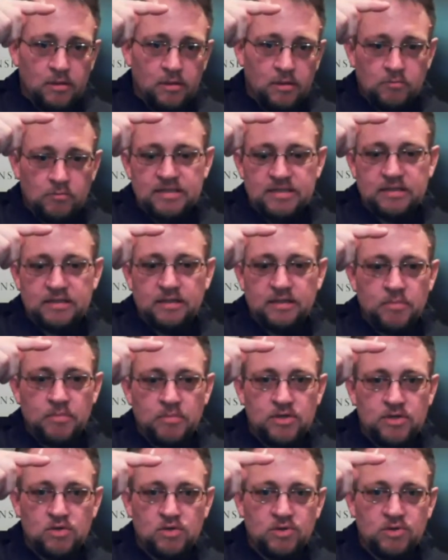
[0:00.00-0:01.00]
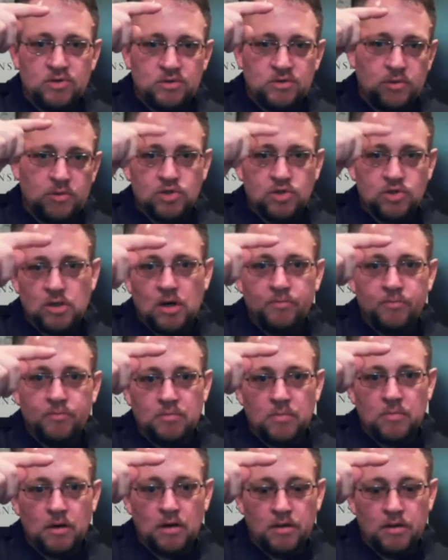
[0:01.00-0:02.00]
and basically measure between your Sharpie
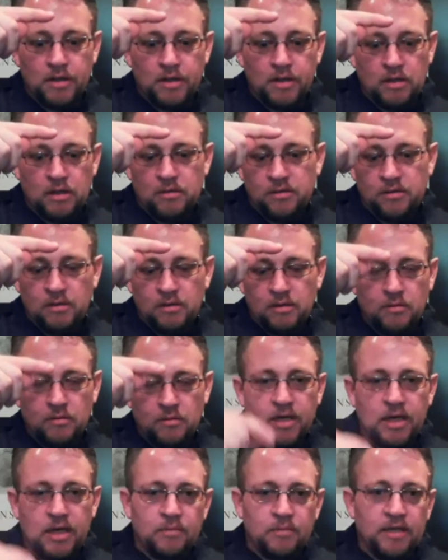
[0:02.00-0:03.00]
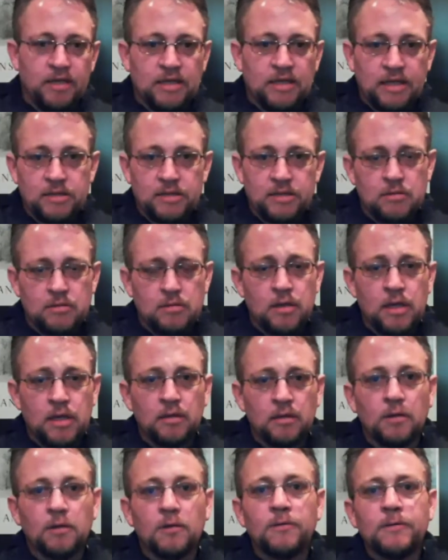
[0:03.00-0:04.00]
mark and the bottom of that 90-degree
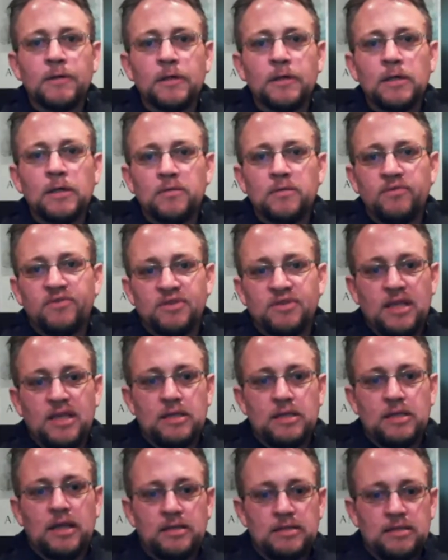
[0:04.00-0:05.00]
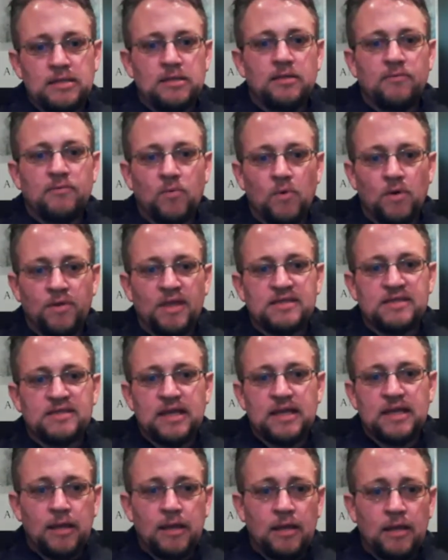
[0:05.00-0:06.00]
angle to get an idea of where that's
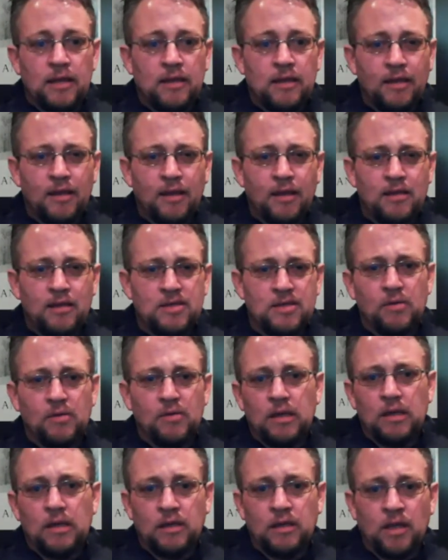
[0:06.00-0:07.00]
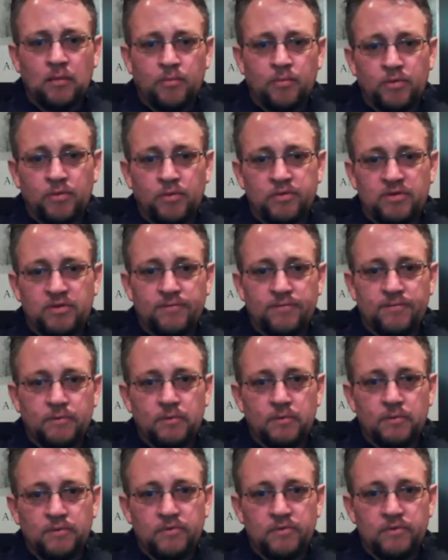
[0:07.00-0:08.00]
at. And again, doing it in a couple of
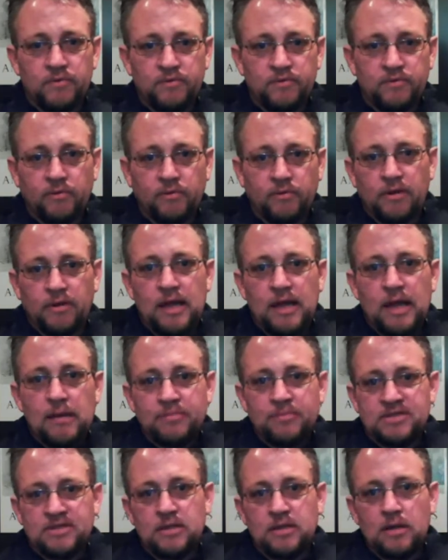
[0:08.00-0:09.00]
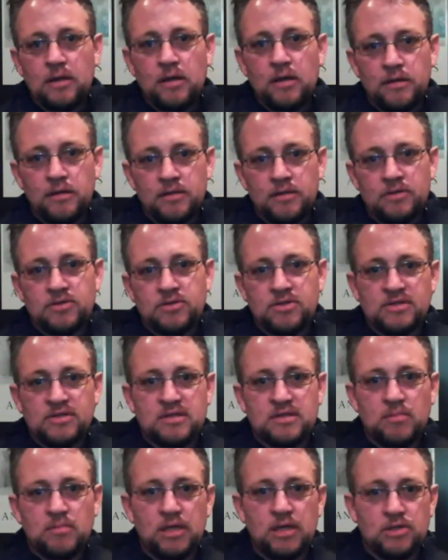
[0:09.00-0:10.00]
different totally opposite areas just
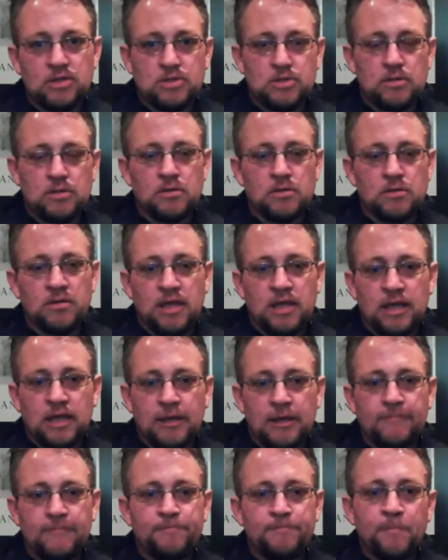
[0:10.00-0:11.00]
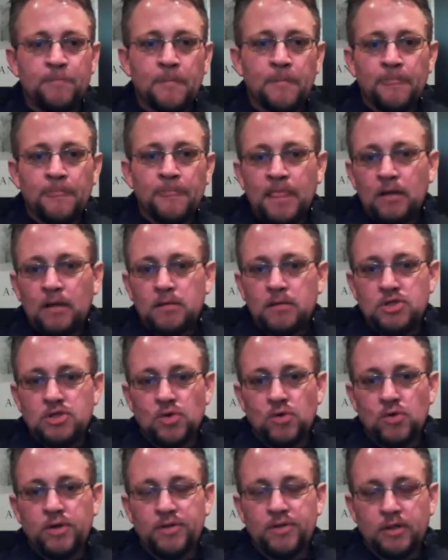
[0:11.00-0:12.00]
to make sure that
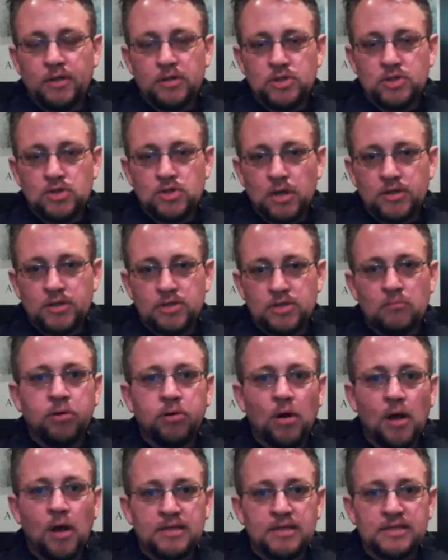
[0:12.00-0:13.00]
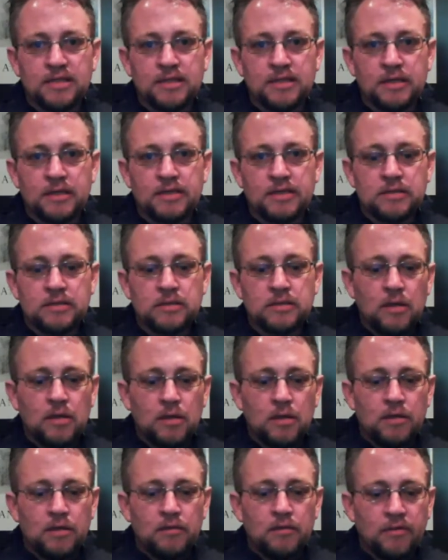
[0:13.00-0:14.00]
during the construction process
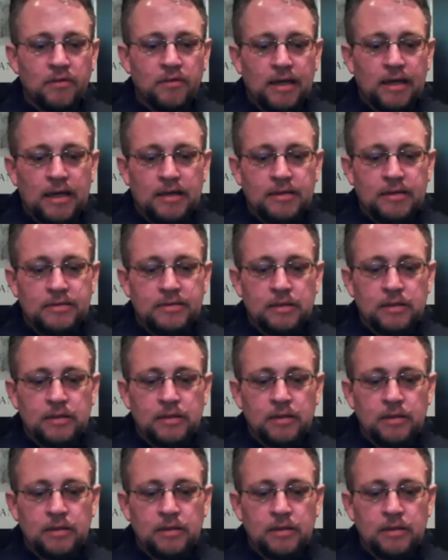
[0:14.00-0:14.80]
that